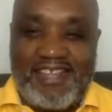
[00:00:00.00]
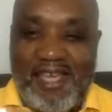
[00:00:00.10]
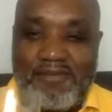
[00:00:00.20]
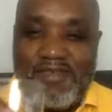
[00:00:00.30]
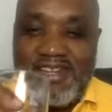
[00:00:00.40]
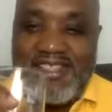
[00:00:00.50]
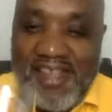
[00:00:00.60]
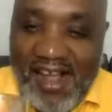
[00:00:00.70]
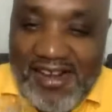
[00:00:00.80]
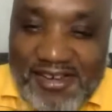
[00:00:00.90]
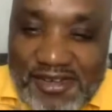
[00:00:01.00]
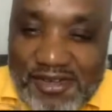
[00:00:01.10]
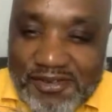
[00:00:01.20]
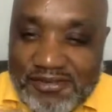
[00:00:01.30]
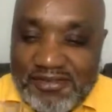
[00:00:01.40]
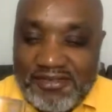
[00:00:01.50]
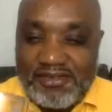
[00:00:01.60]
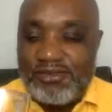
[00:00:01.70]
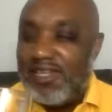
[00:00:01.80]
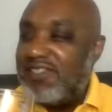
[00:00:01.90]
Type it in there. I don't know
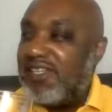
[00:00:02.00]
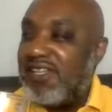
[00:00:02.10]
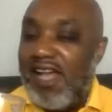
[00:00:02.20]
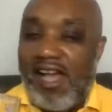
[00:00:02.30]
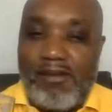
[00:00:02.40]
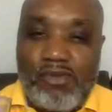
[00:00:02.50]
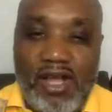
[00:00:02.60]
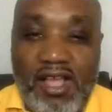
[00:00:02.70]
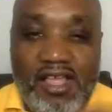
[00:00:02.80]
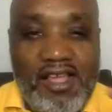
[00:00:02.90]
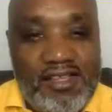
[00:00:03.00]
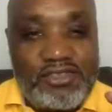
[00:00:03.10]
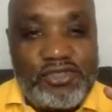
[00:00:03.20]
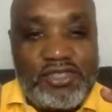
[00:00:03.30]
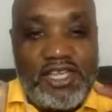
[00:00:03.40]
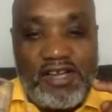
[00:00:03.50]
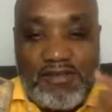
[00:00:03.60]
what is the cabra. Trudy,